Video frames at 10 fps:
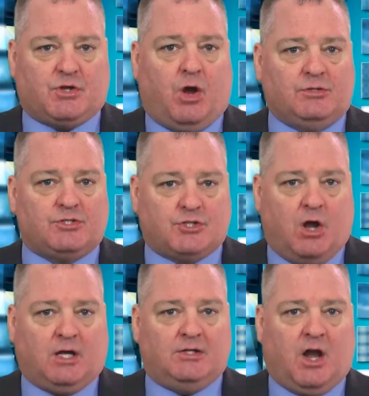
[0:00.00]
on
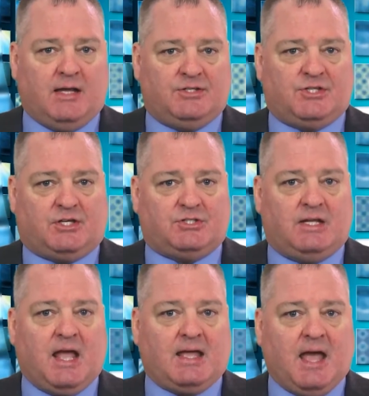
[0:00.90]
Sauga
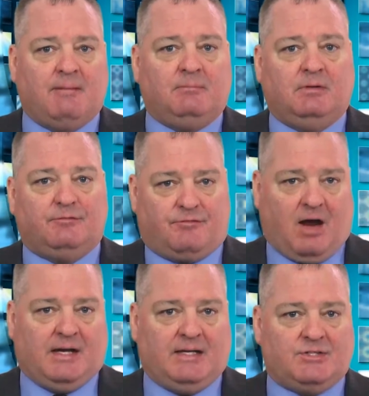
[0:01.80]
960 AM,
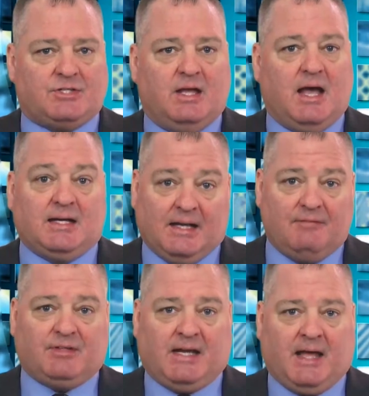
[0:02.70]
Fridays at
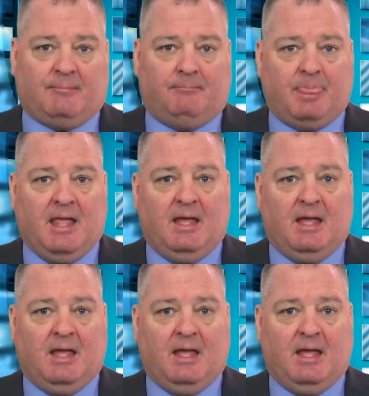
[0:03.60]
11 AM.